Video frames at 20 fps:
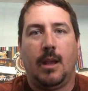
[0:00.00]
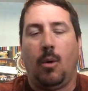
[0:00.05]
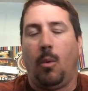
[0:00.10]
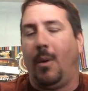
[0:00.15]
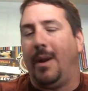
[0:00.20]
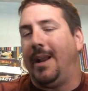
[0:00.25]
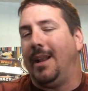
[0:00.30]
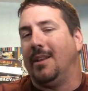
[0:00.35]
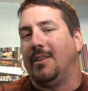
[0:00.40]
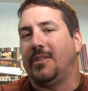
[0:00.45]

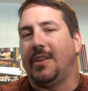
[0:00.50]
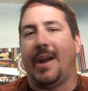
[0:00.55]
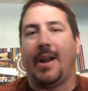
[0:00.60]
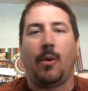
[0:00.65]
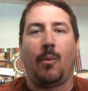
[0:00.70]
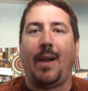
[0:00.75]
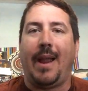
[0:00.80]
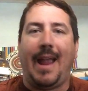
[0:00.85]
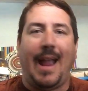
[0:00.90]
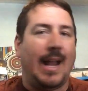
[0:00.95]
We didn't
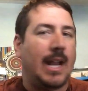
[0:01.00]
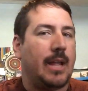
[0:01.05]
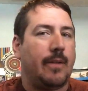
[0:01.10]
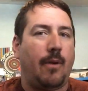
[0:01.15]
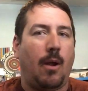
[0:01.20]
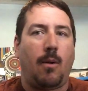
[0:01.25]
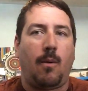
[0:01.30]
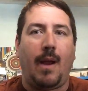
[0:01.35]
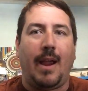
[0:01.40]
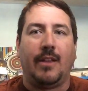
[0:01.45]
sign away any
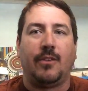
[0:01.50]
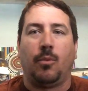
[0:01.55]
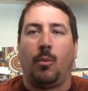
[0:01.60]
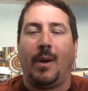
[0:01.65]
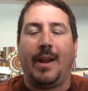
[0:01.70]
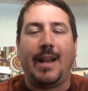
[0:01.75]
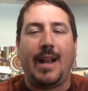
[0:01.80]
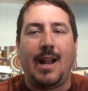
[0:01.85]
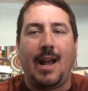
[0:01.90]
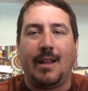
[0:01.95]
of our rights.
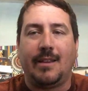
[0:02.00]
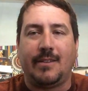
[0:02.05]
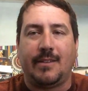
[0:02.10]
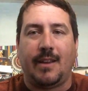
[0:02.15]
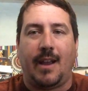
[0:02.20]
We did not